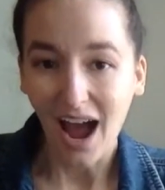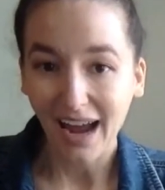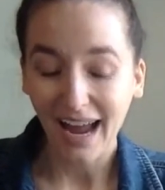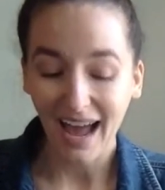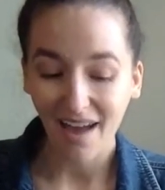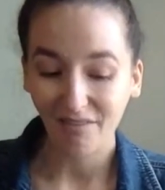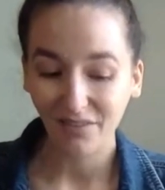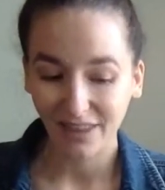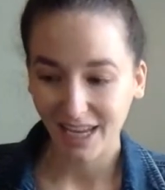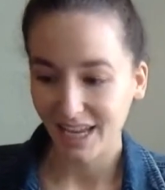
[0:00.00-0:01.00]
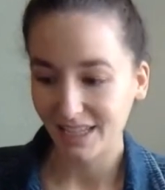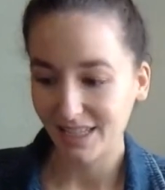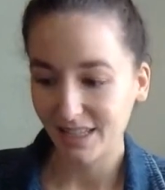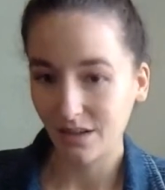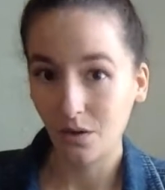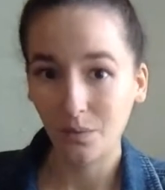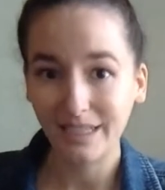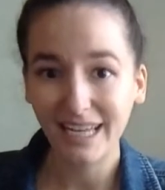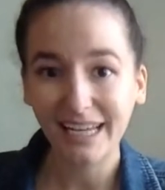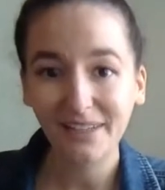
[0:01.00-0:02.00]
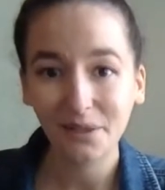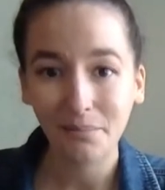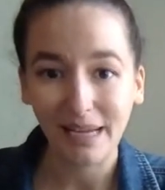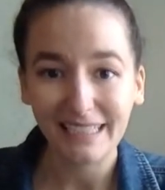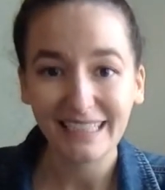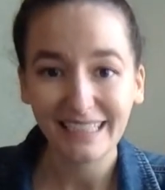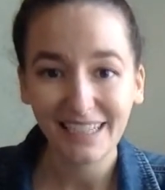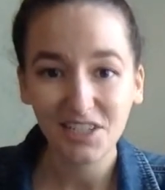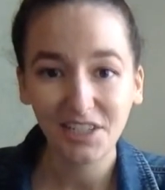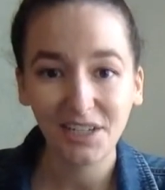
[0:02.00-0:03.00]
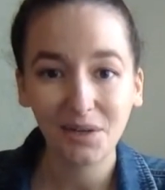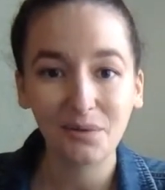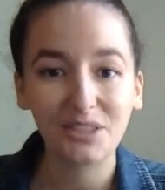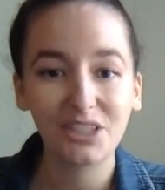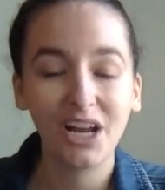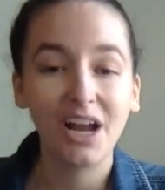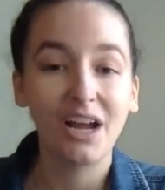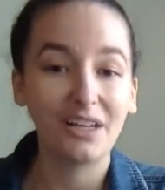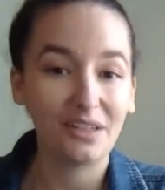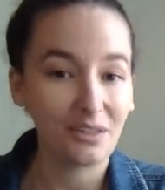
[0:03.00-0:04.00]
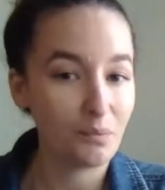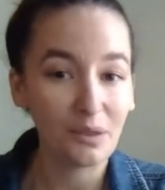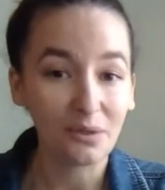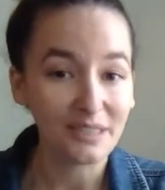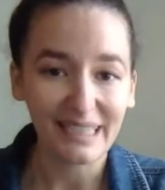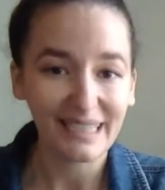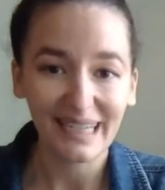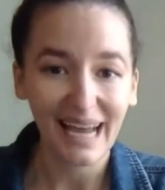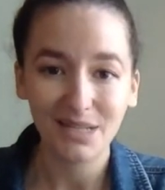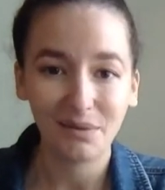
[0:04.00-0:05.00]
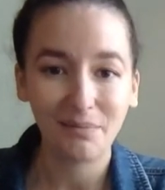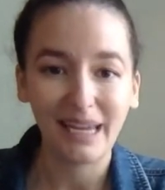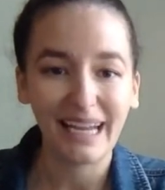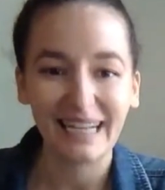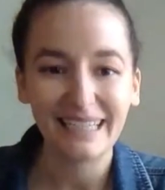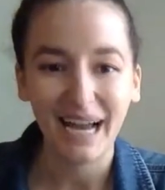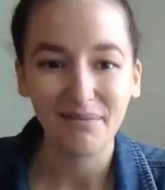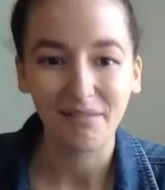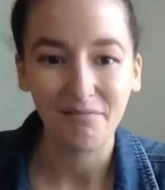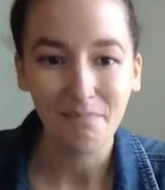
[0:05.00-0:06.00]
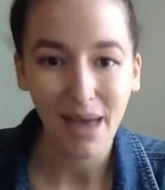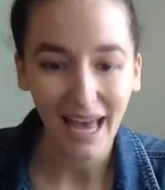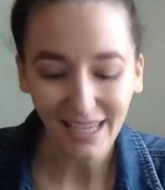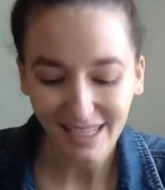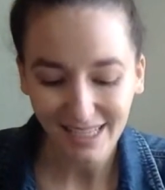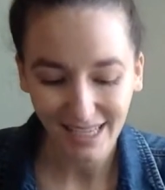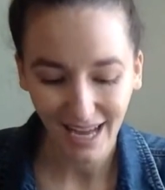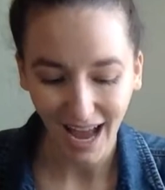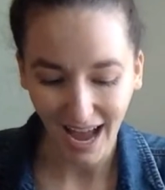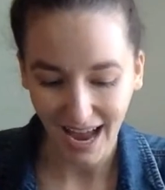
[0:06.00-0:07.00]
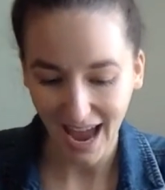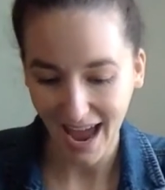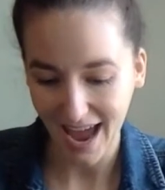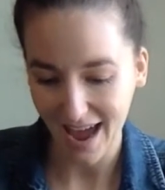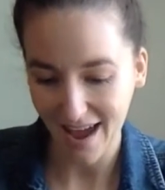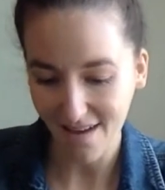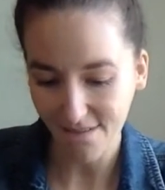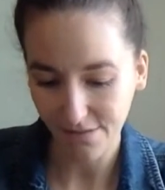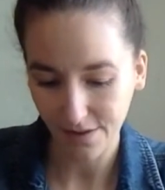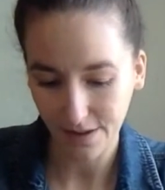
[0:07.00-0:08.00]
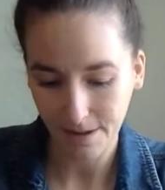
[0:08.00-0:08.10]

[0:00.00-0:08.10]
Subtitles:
I have this rectangular baking dish here, which we'll need in case we make any type of mess. I have